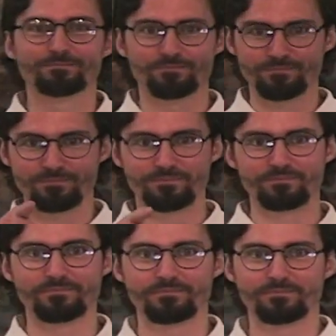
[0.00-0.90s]
Mm-hmm.
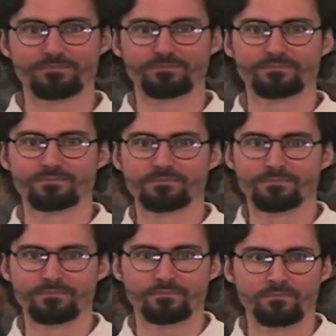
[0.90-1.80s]
Ramadan predates
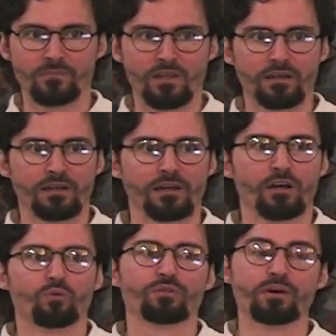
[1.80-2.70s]
Islam.
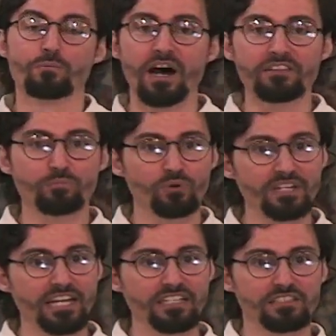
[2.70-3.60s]
The month
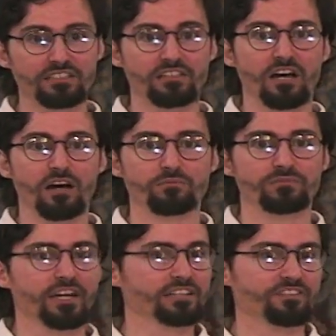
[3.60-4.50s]
predates Islam,
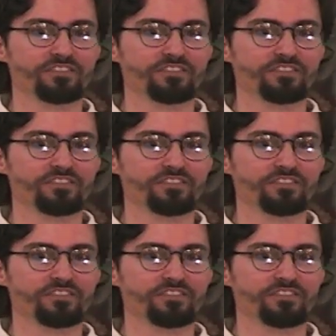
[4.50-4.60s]
not the